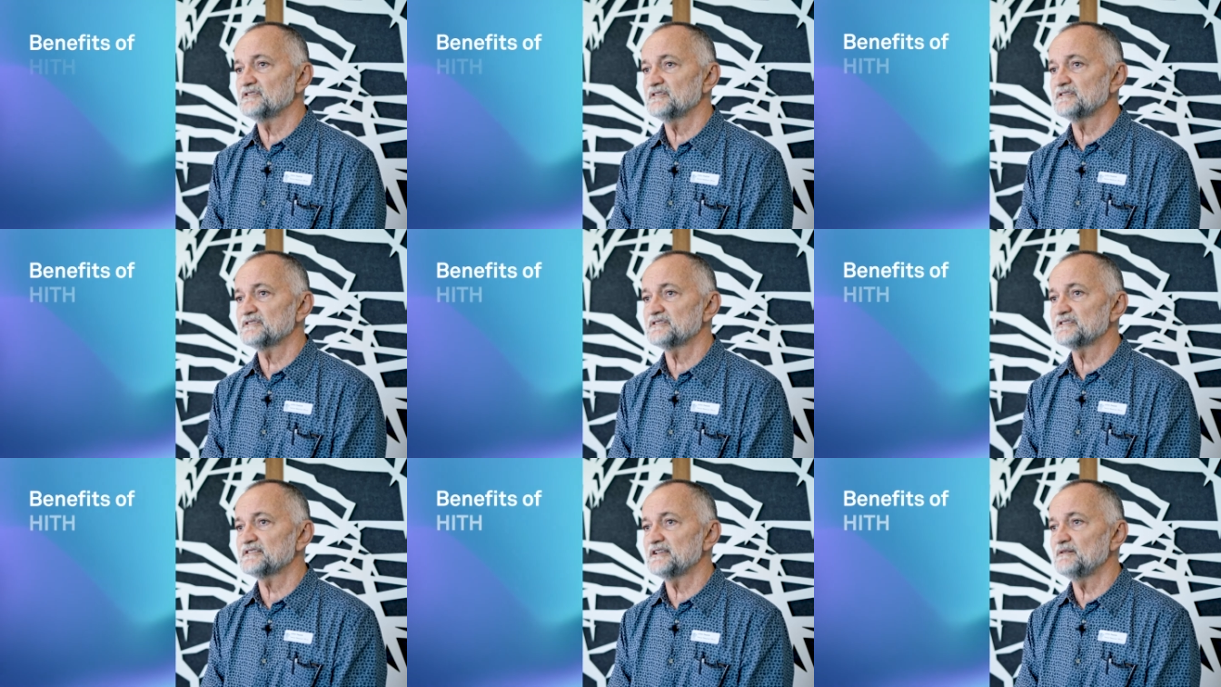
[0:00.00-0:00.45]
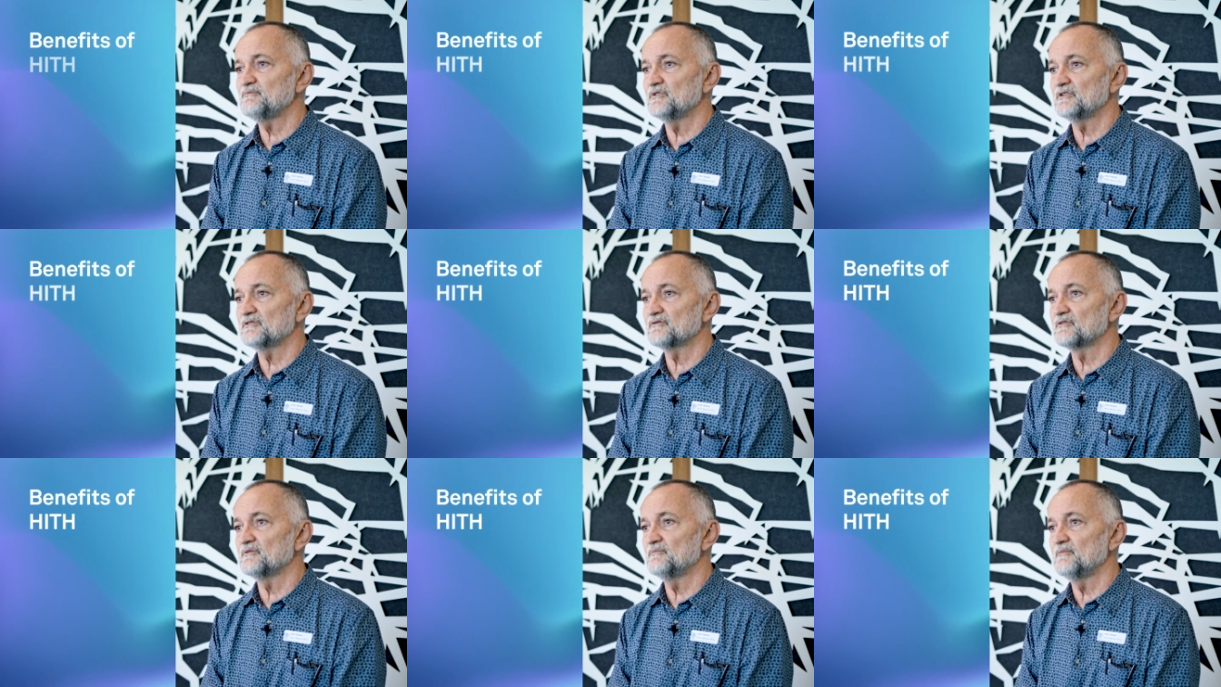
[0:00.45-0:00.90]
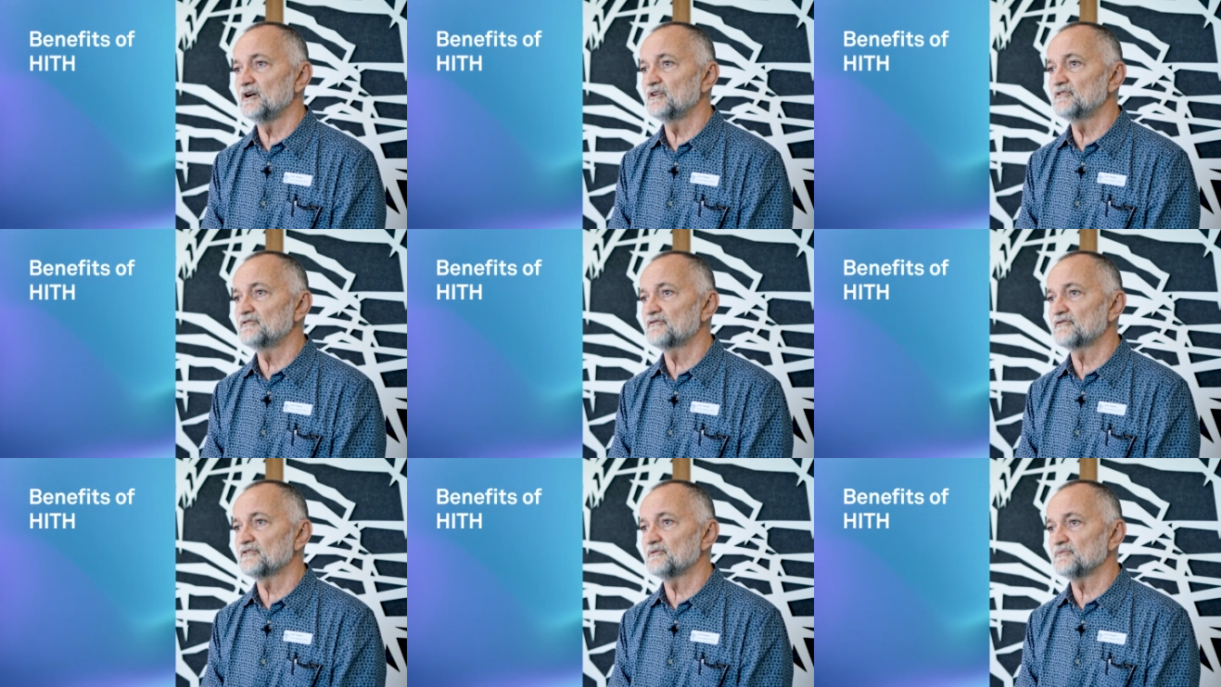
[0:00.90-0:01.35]
is somewhat
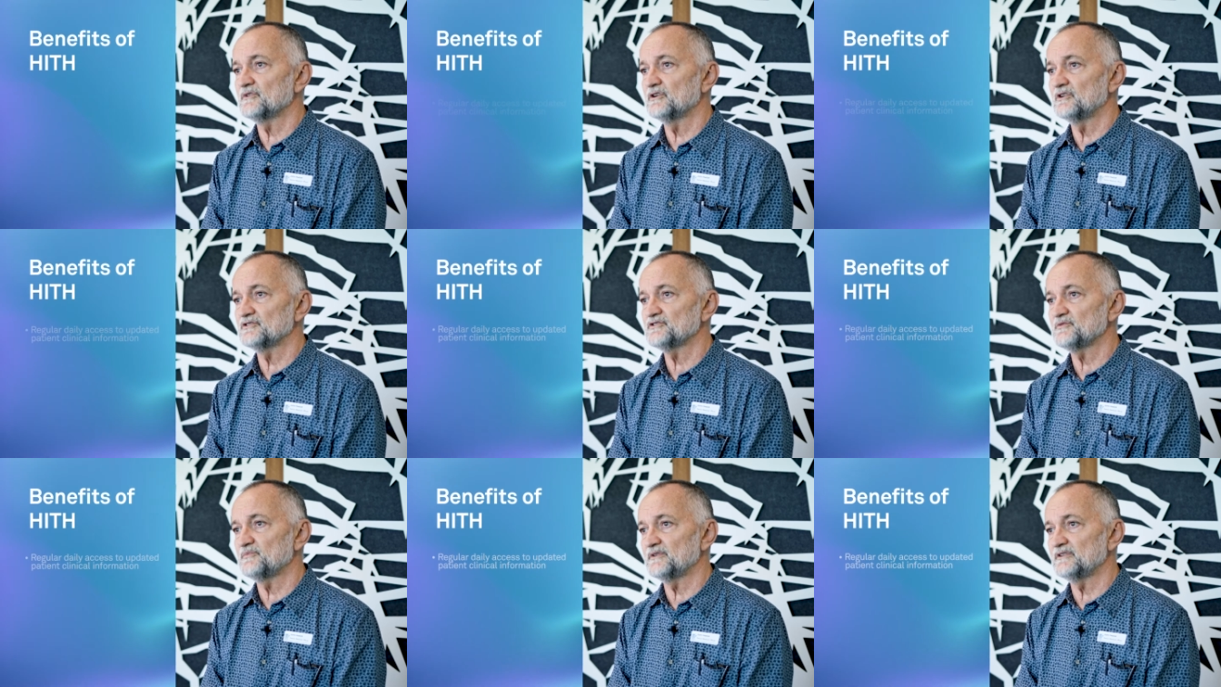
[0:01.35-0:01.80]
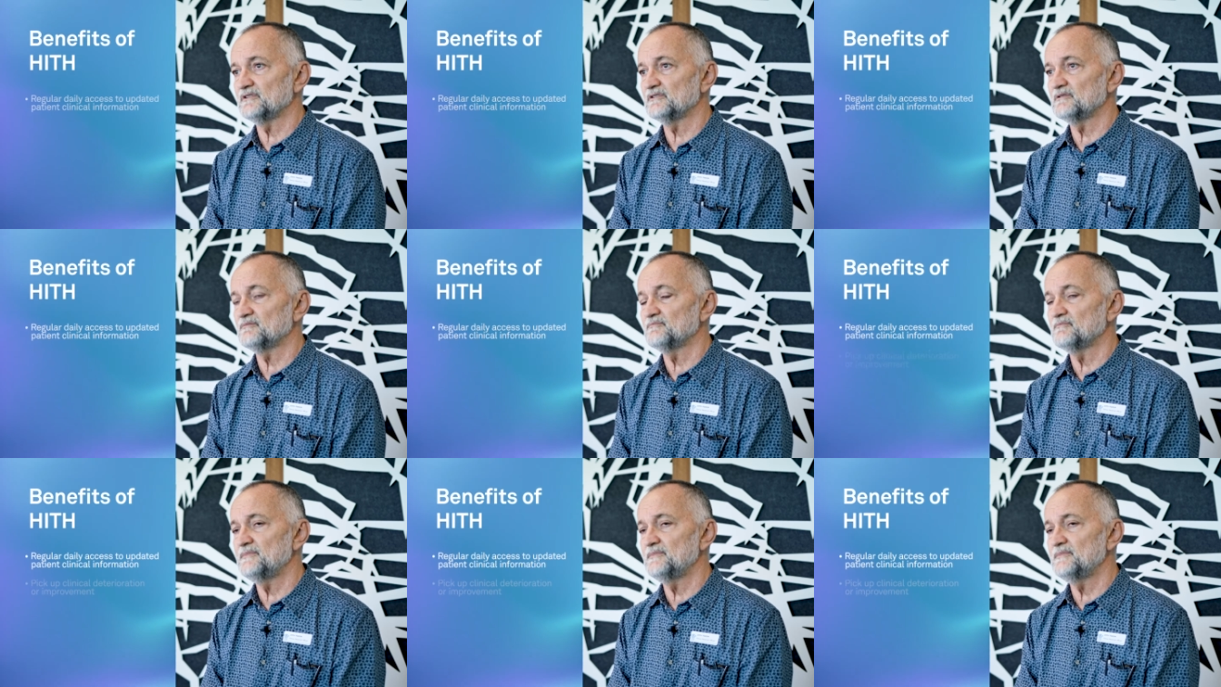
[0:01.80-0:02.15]
remote from the hospital,